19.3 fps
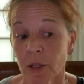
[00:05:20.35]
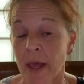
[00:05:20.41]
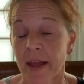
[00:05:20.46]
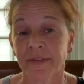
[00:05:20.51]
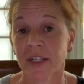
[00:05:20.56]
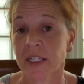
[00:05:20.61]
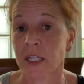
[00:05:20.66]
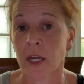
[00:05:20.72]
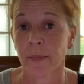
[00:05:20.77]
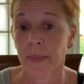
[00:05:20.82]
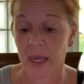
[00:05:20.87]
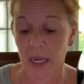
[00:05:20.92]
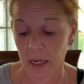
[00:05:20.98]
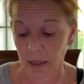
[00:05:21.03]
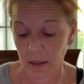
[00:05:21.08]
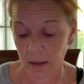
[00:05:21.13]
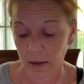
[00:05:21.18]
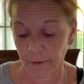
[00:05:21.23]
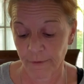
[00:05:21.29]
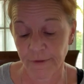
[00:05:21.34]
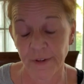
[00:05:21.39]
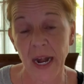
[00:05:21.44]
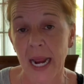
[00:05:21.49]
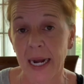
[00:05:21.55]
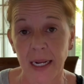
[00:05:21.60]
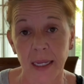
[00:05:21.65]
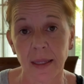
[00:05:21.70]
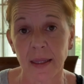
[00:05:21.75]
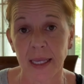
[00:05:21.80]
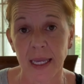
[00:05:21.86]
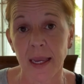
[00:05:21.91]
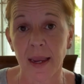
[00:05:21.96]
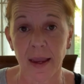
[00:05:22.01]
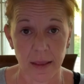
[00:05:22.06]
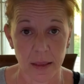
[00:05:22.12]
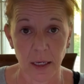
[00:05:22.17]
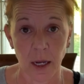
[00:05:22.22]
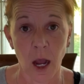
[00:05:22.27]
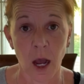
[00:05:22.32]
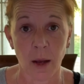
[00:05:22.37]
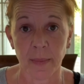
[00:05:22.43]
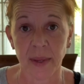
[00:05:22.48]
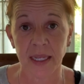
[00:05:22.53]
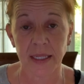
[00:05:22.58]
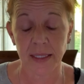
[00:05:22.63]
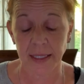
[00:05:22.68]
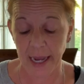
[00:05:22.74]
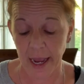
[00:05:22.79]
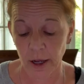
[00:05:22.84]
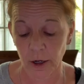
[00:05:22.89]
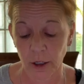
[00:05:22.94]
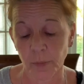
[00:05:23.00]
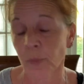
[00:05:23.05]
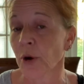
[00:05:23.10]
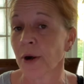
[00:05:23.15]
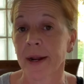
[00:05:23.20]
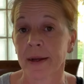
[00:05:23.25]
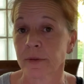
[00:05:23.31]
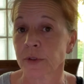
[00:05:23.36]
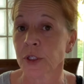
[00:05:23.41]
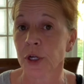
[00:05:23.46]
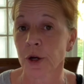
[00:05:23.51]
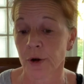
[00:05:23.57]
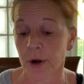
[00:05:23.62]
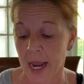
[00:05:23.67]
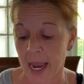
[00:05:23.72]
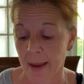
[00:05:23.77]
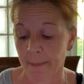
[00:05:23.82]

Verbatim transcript: have to tell me phonetically in the comments how to pronounce your name.